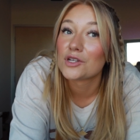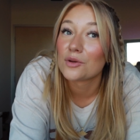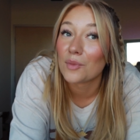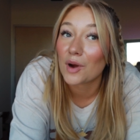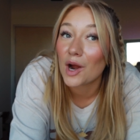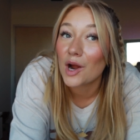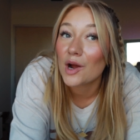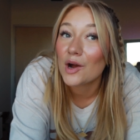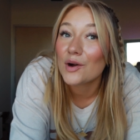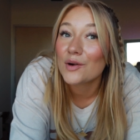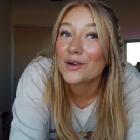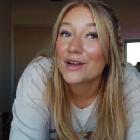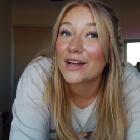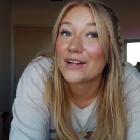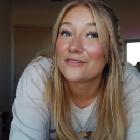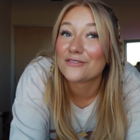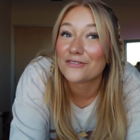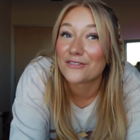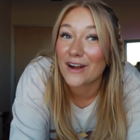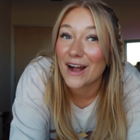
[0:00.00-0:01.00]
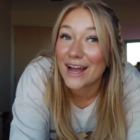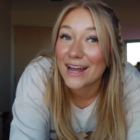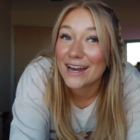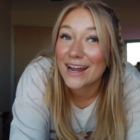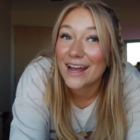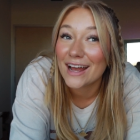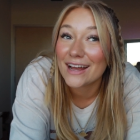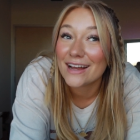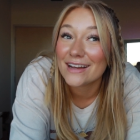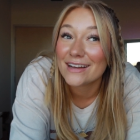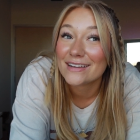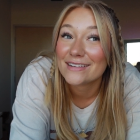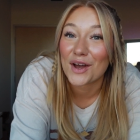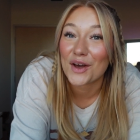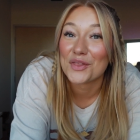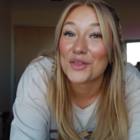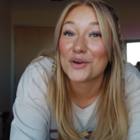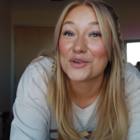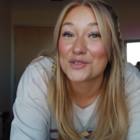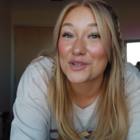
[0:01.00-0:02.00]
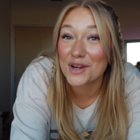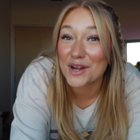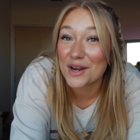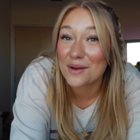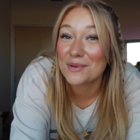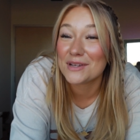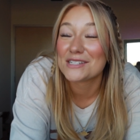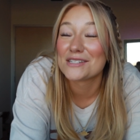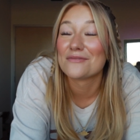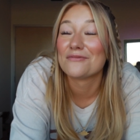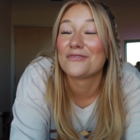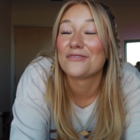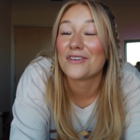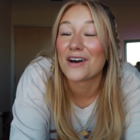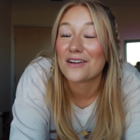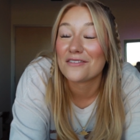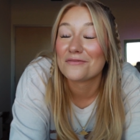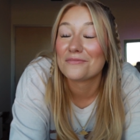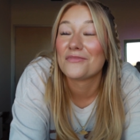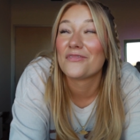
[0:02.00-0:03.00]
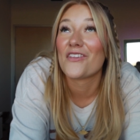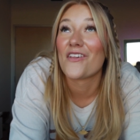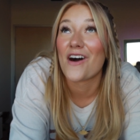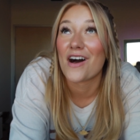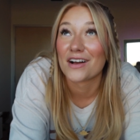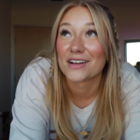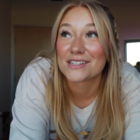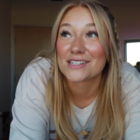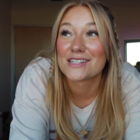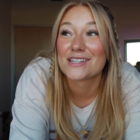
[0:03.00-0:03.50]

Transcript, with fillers: Tomorrow and Friday, those are gonna be some fun vlogs,